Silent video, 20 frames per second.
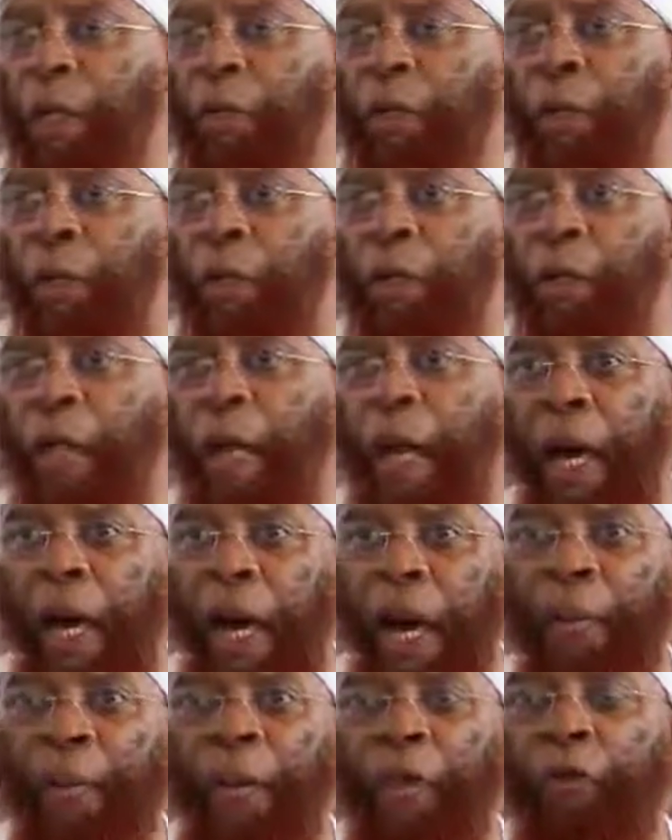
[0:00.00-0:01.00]
the
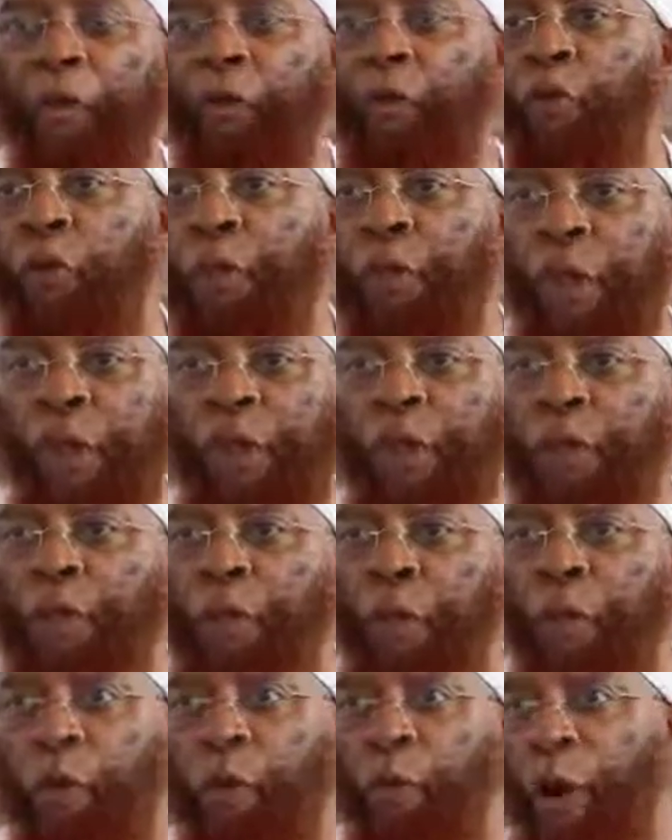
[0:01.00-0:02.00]
habits and
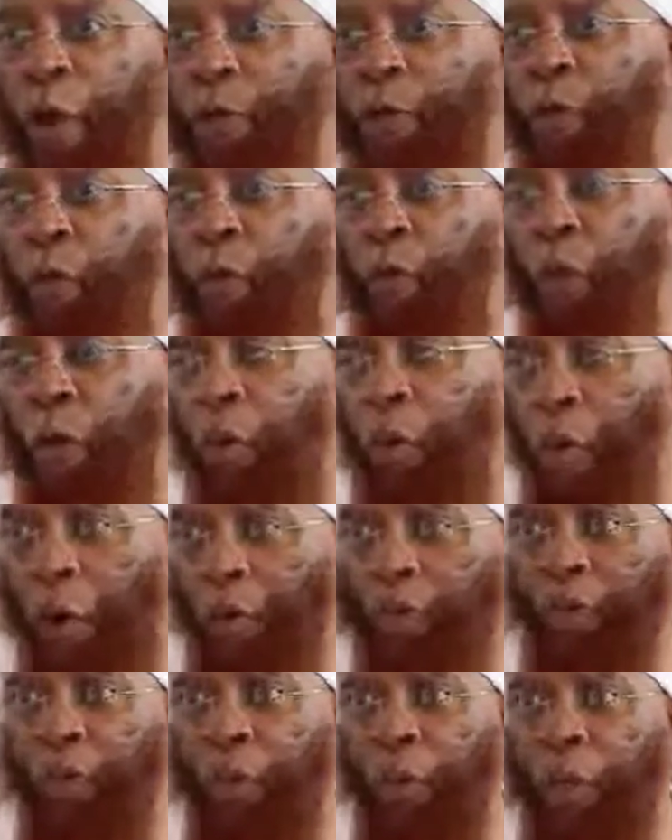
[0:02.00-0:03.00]
traditions of the
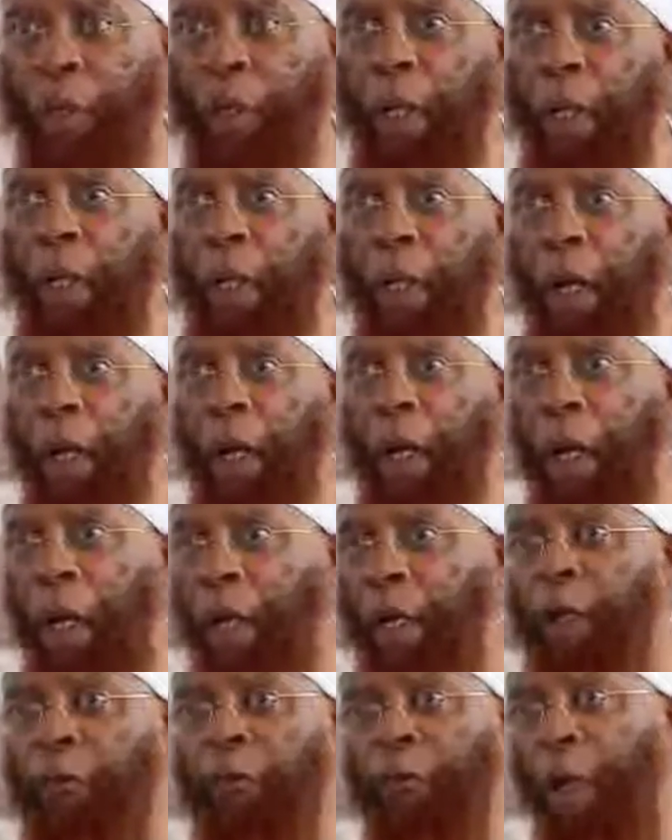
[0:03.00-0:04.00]
Western
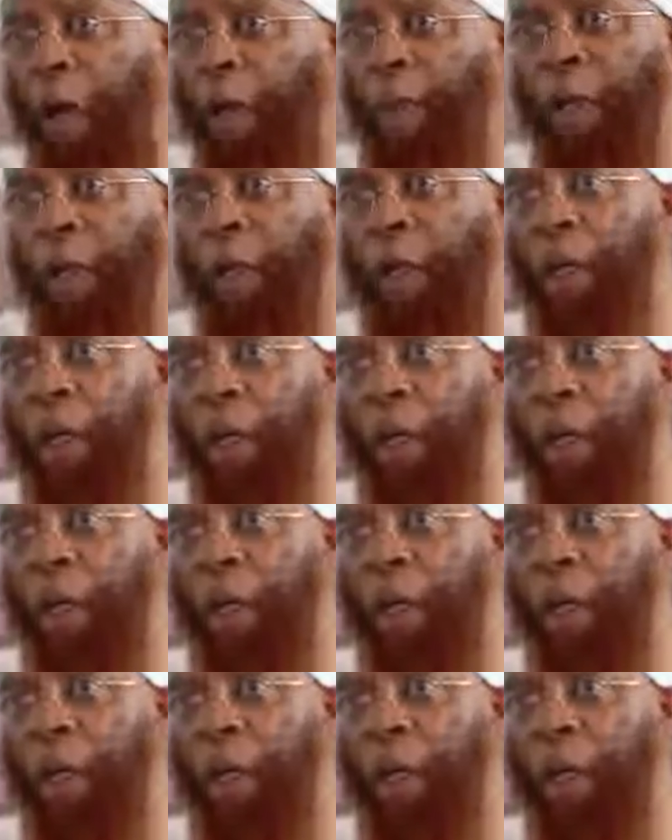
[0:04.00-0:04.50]
un-Islamic